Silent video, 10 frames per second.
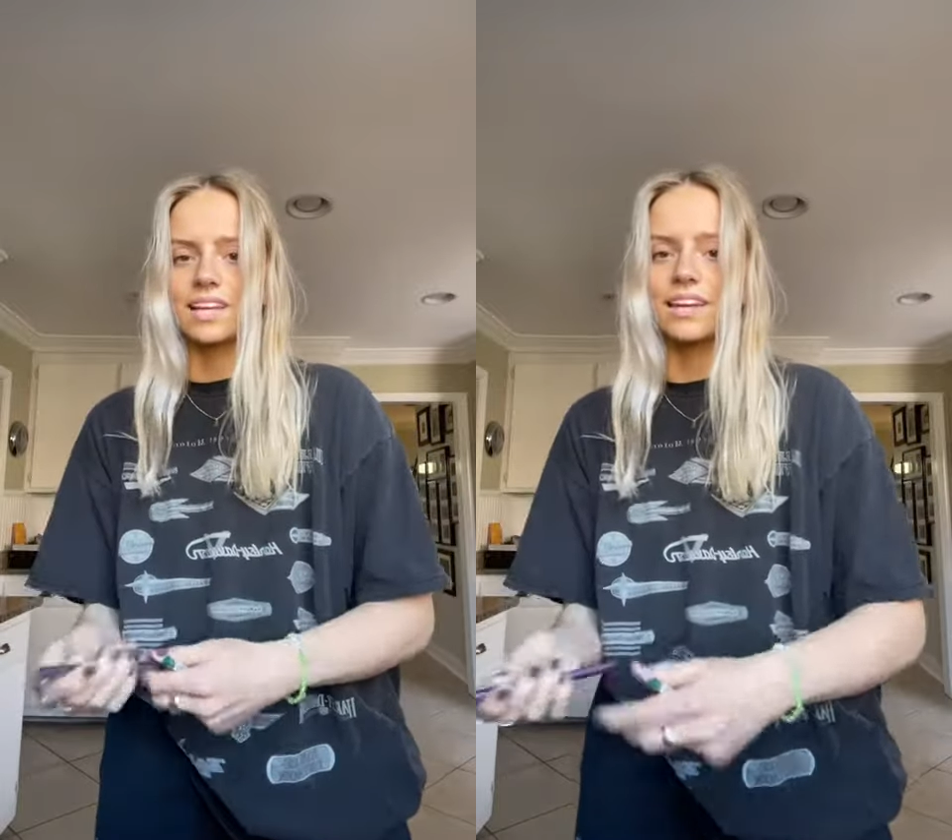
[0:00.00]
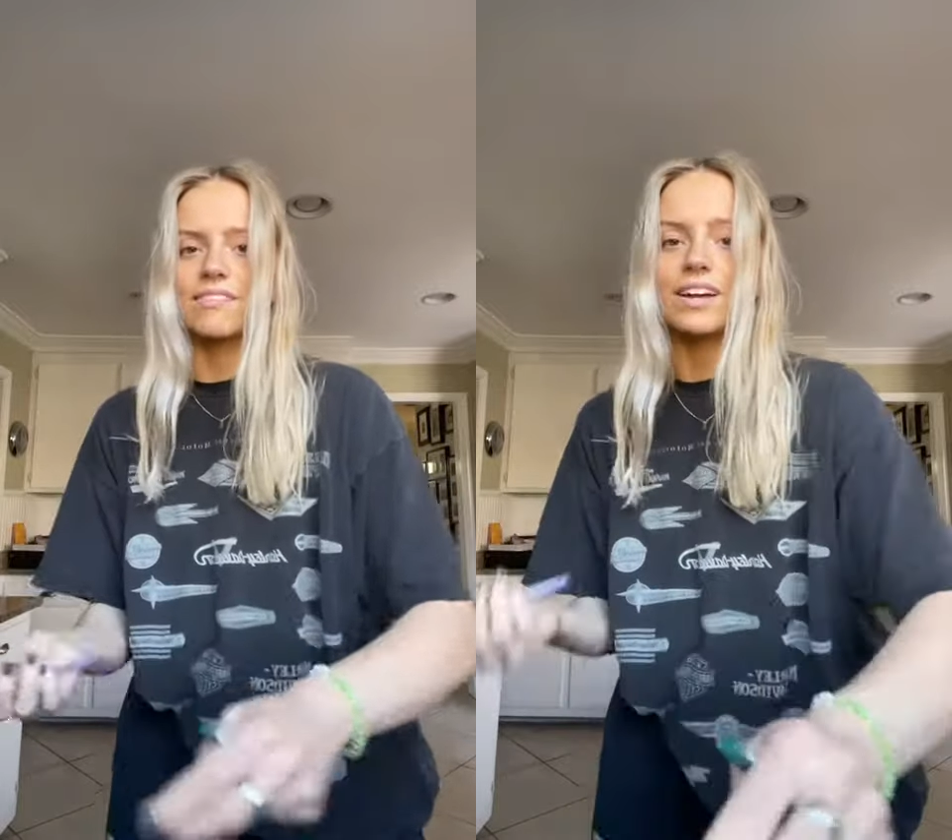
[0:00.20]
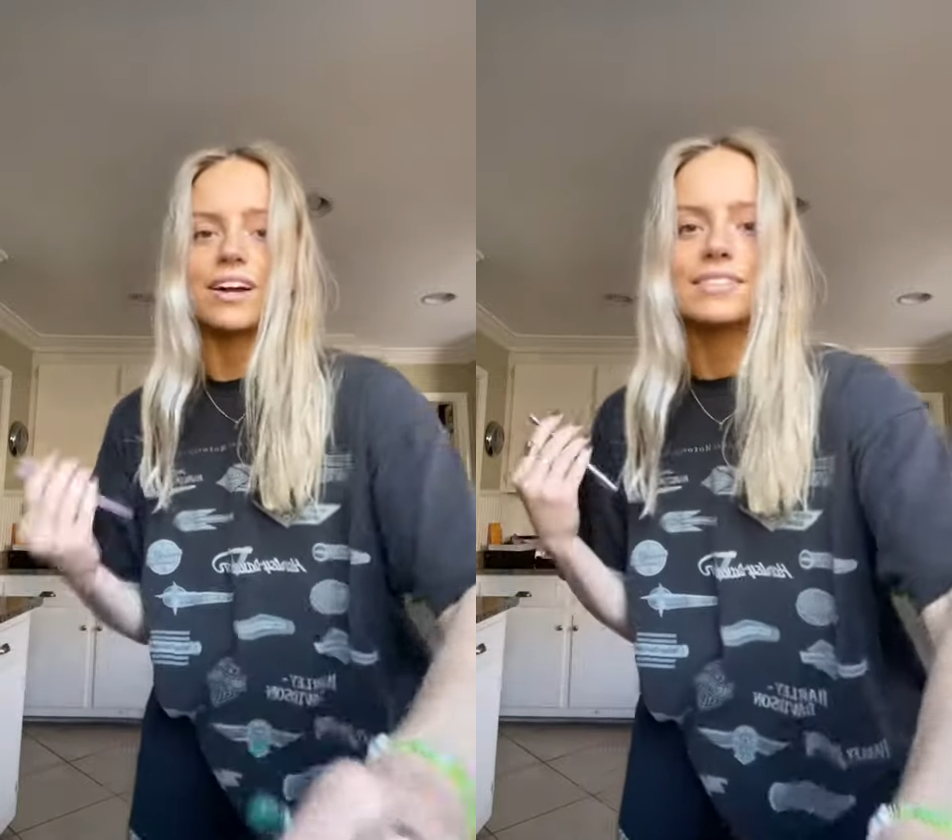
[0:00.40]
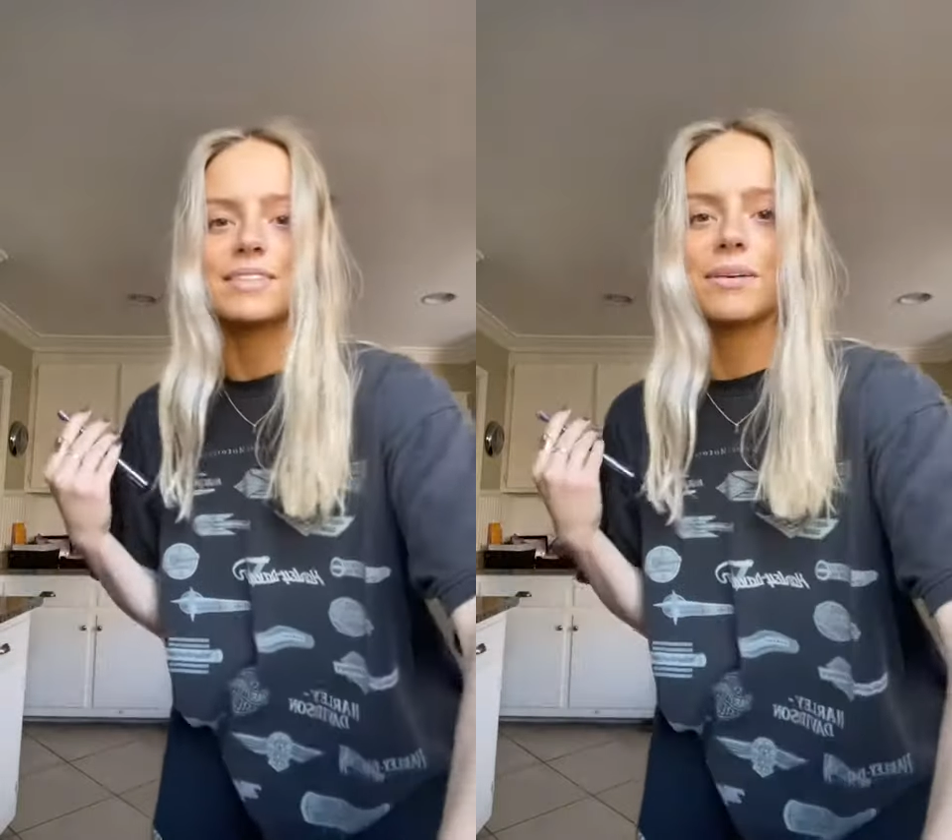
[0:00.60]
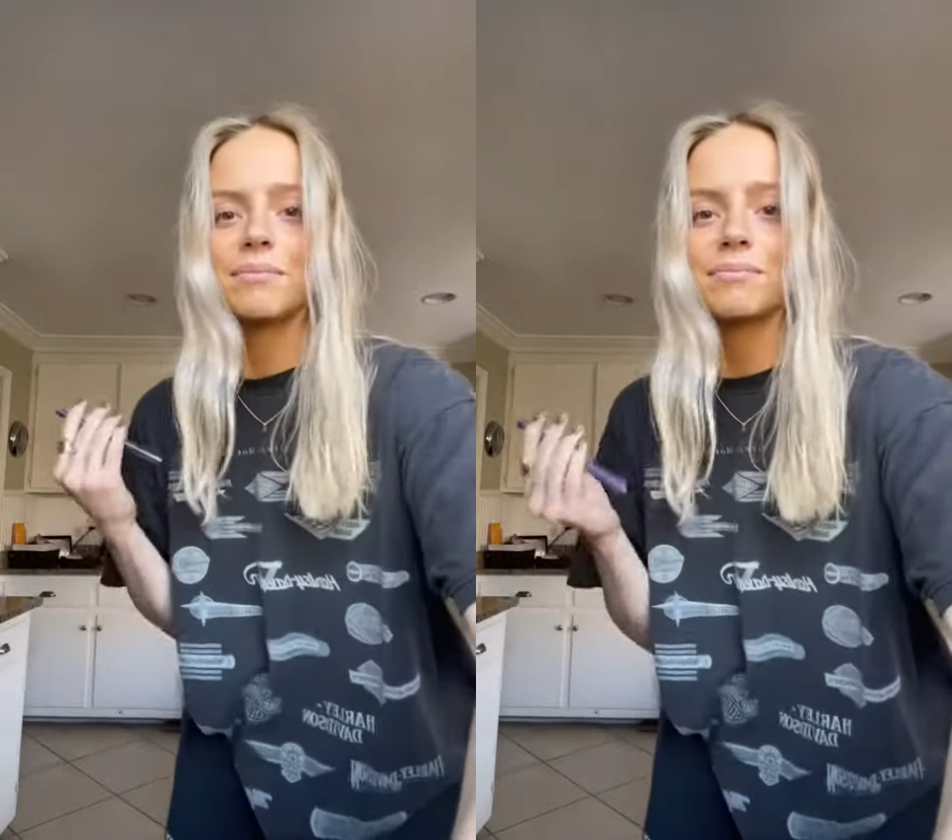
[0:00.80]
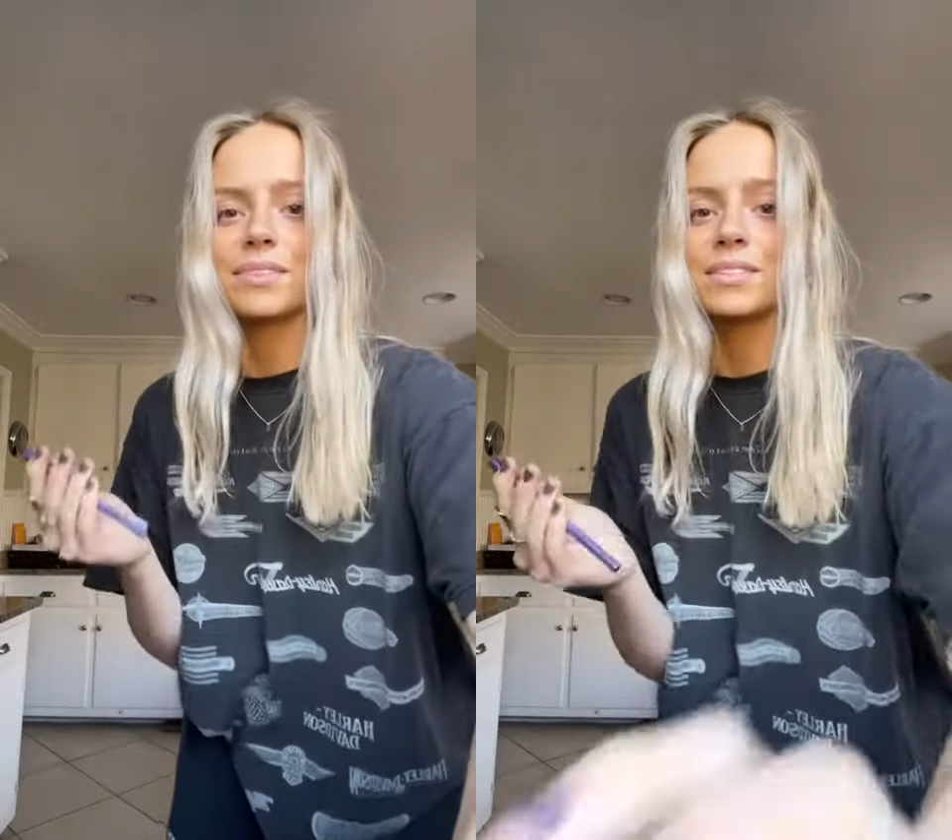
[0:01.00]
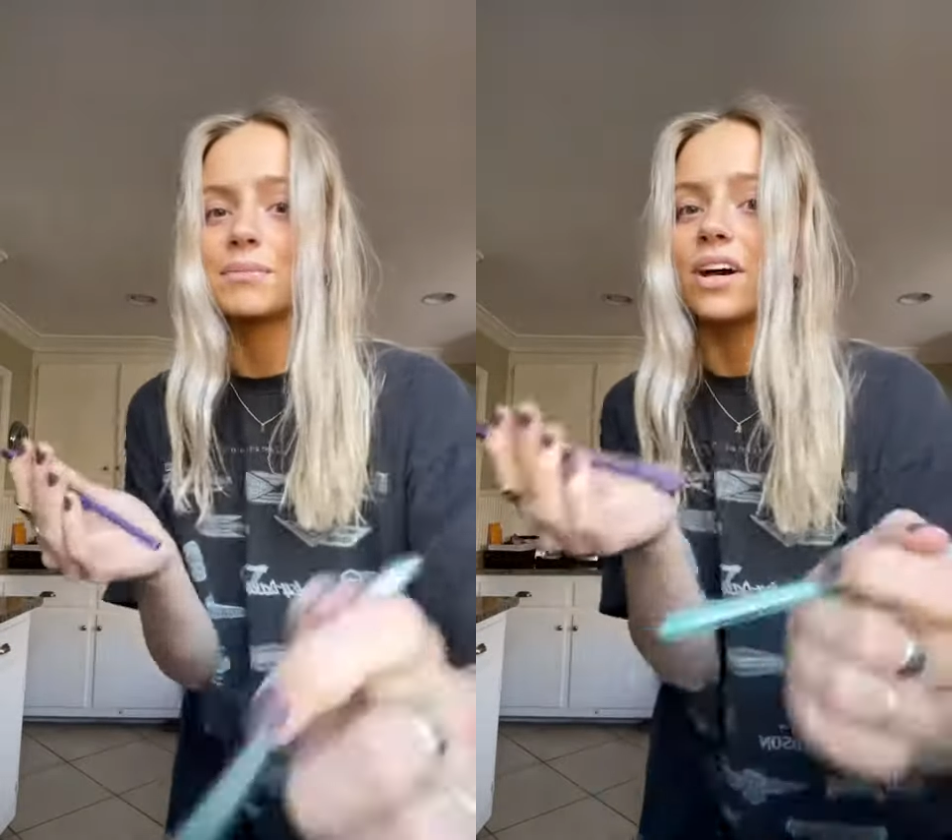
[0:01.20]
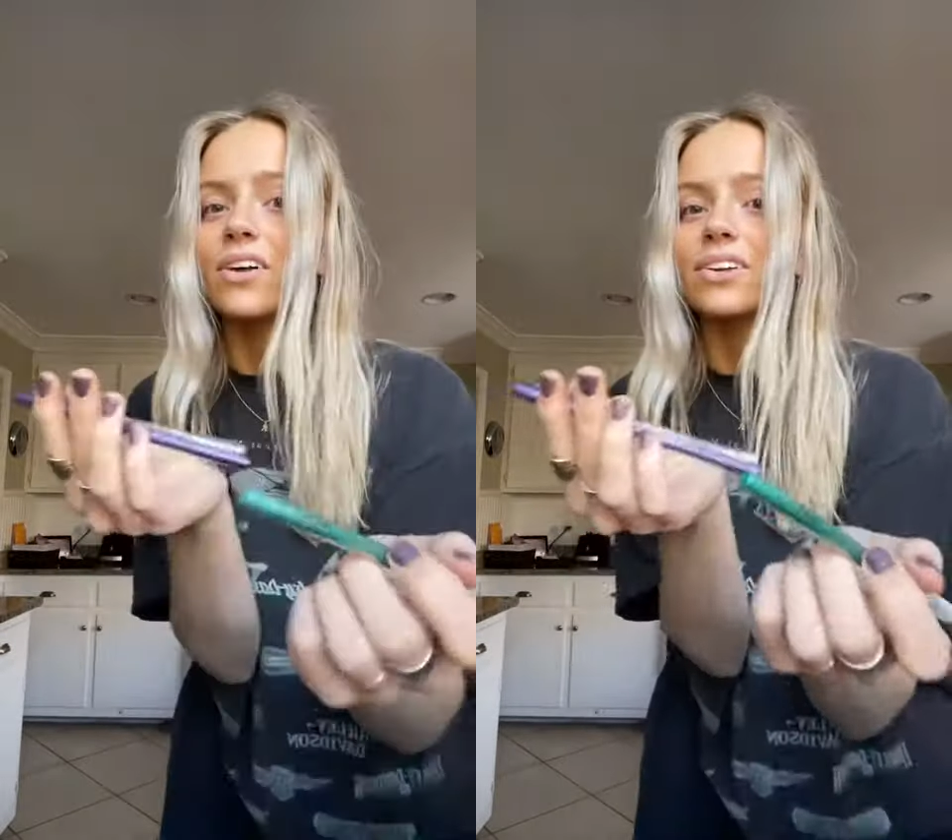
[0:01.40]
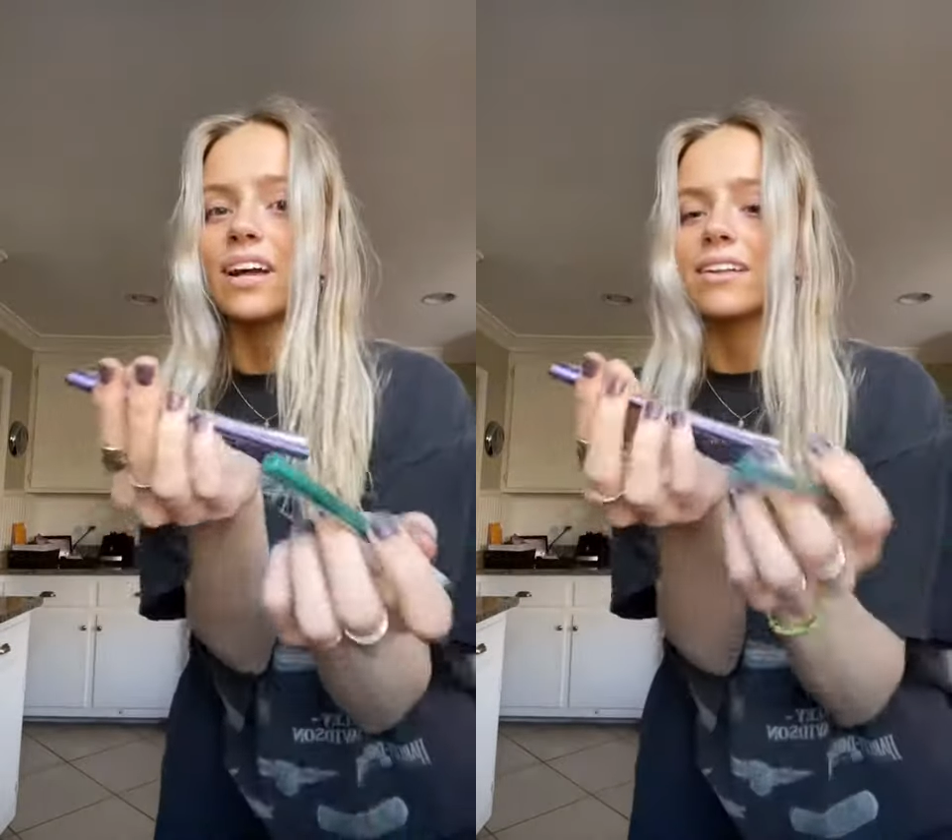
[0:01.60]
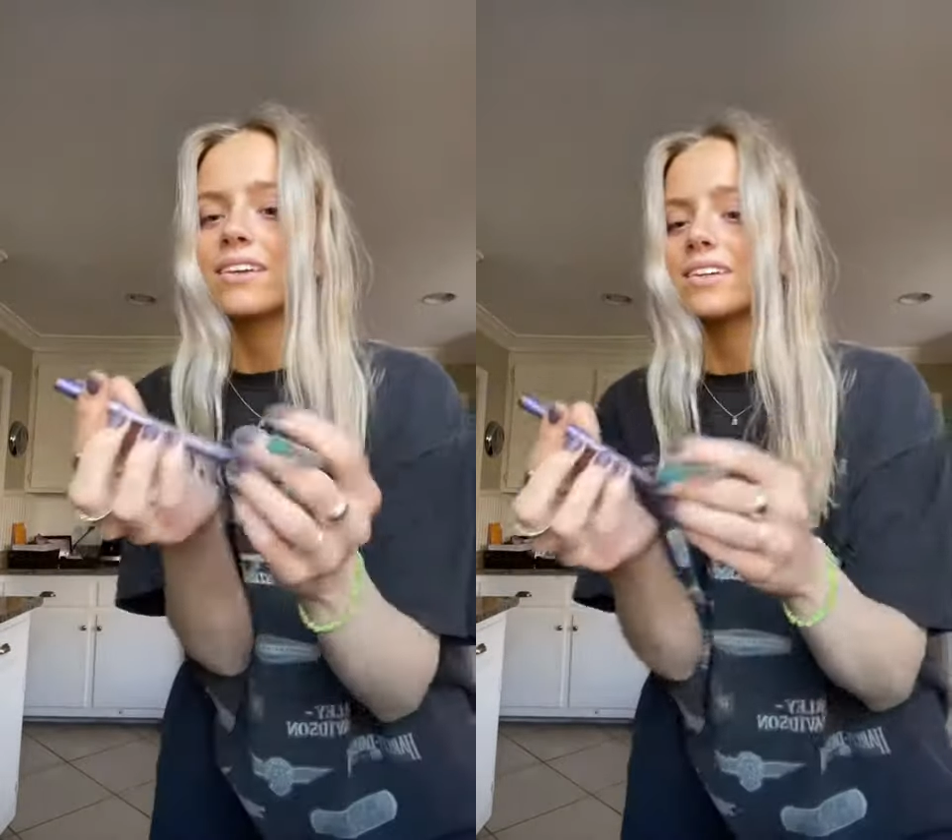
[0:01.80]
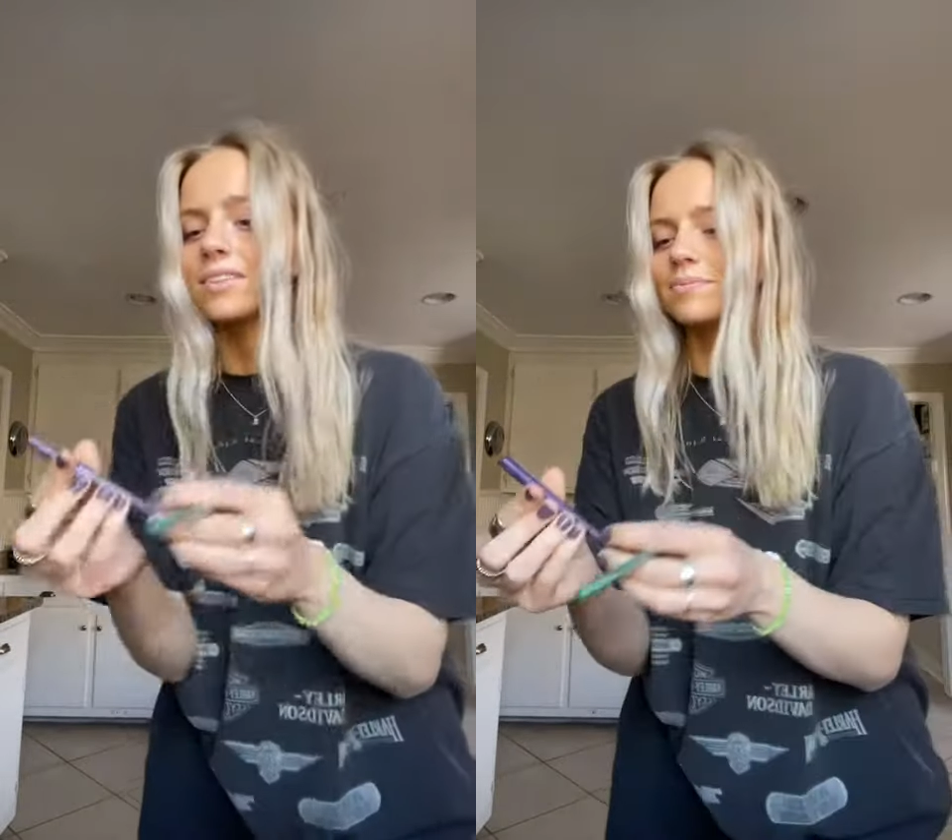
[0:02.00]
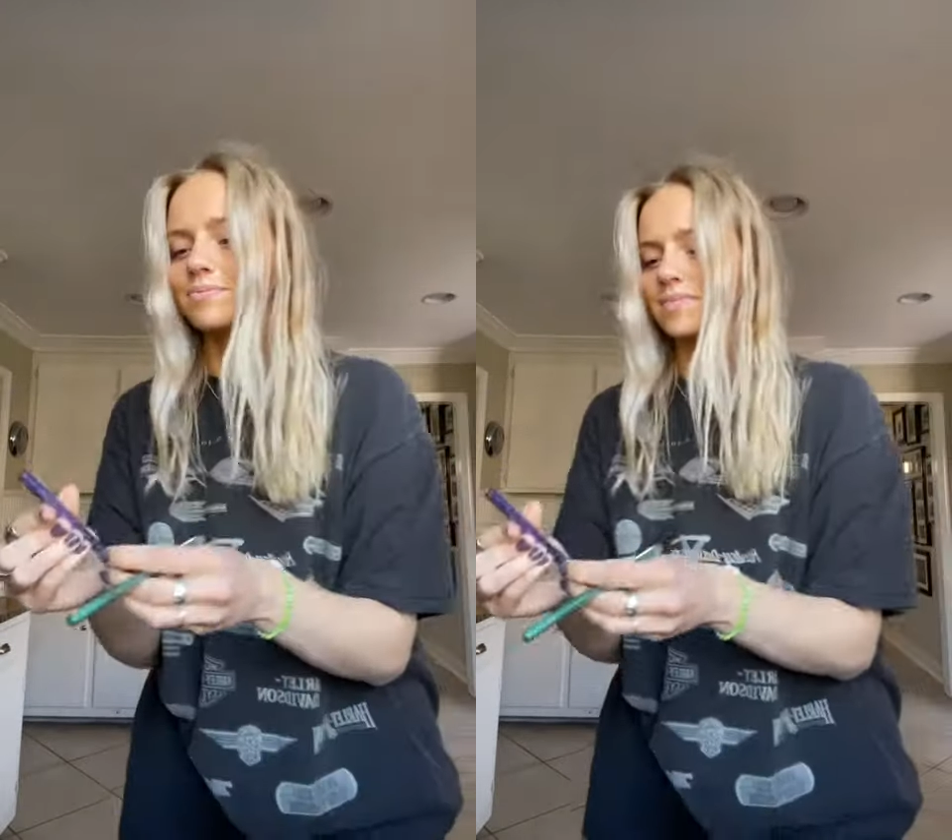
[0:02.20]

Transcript: if I got some colored eyeliner